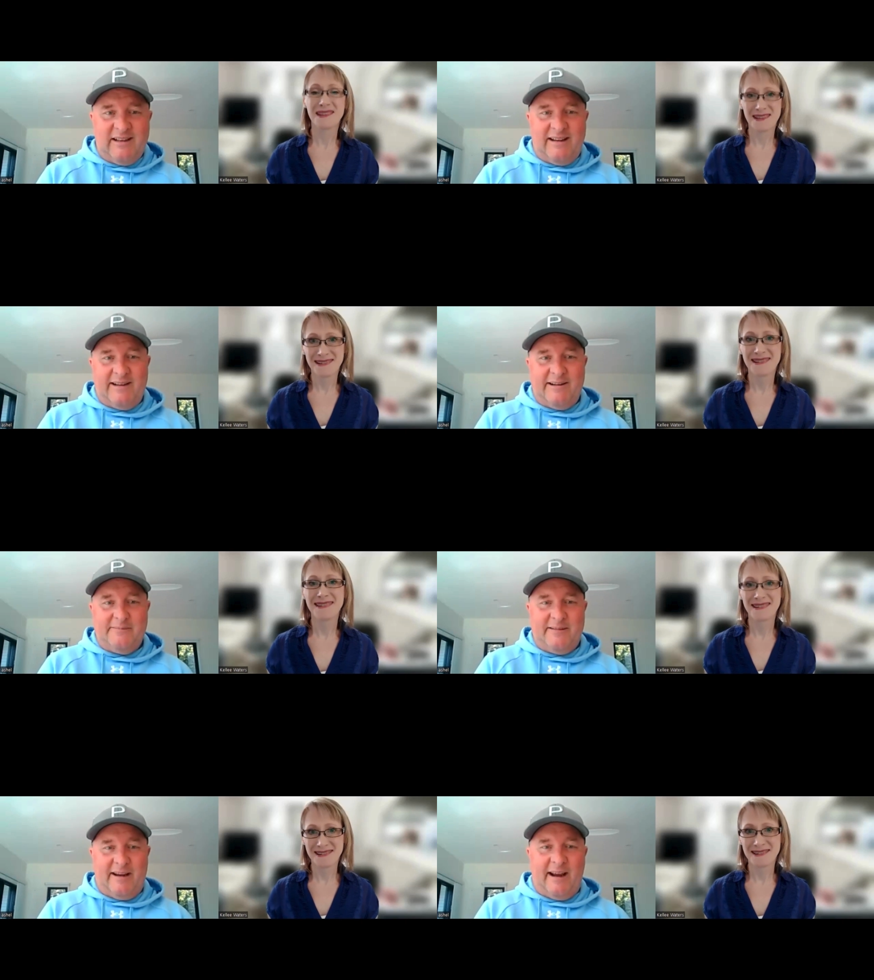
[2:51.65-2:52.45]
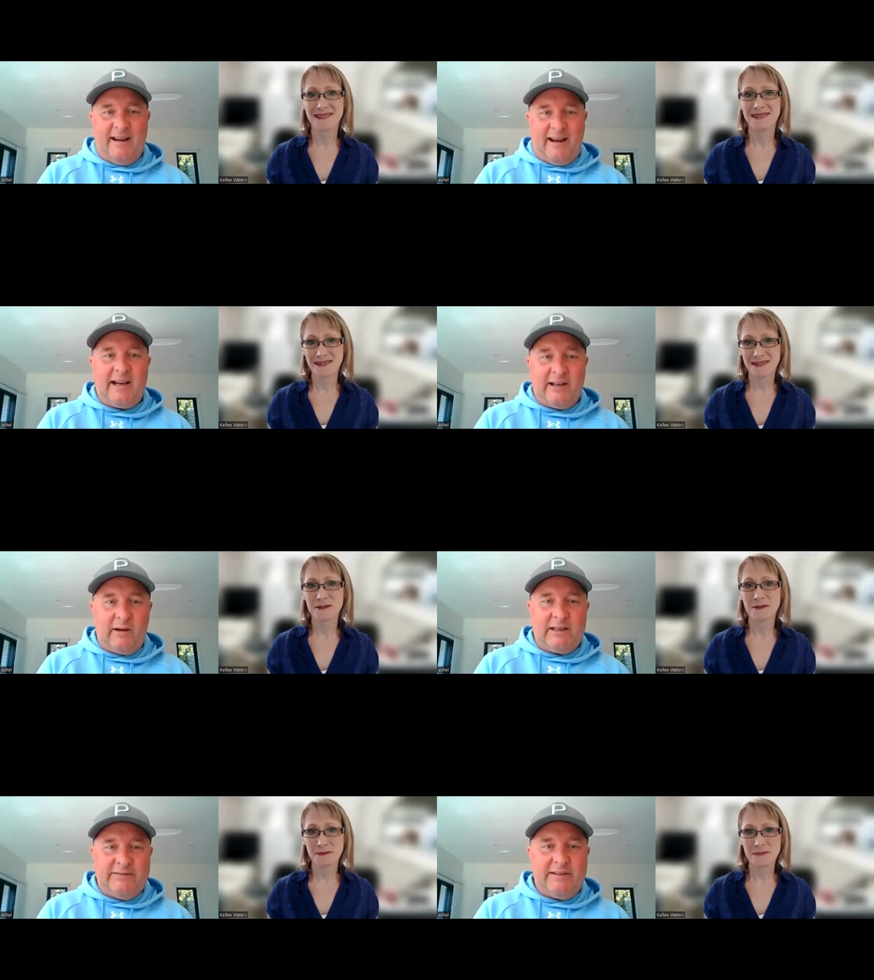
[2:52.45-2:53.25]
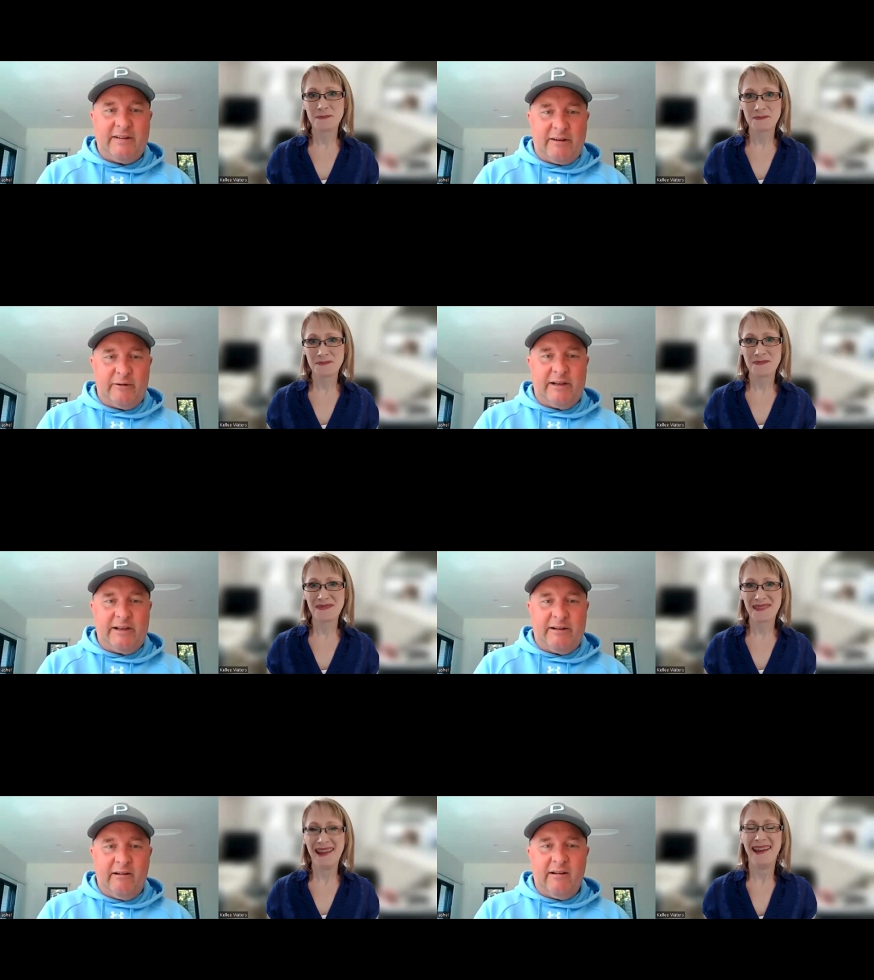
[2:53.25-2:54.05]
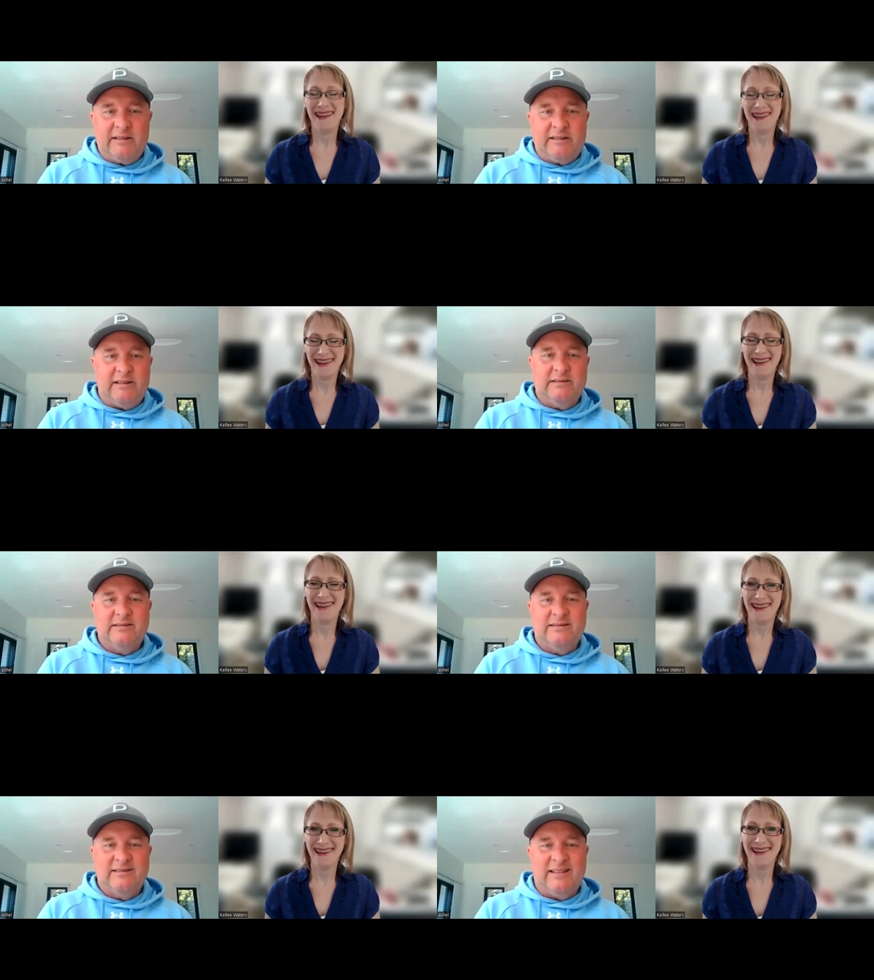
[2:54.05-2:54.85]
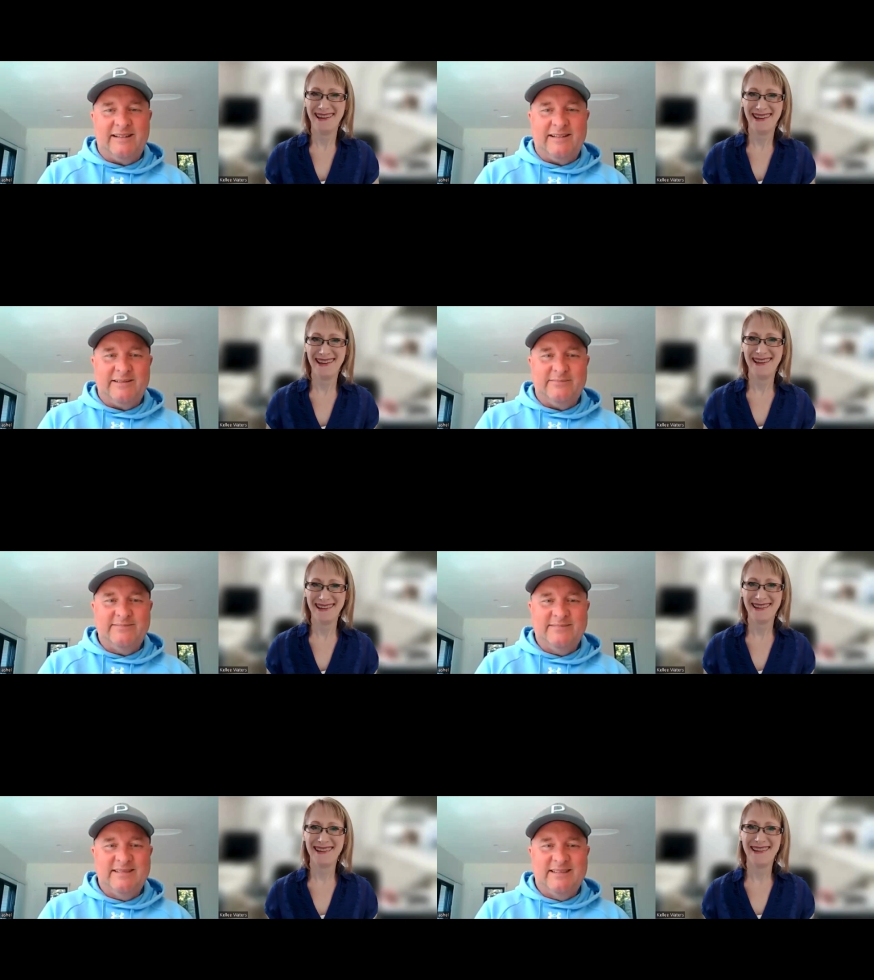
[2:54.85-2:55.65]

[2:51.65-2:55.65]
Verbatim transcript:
Speaker 1: Um, act like a 53 year old. So, um,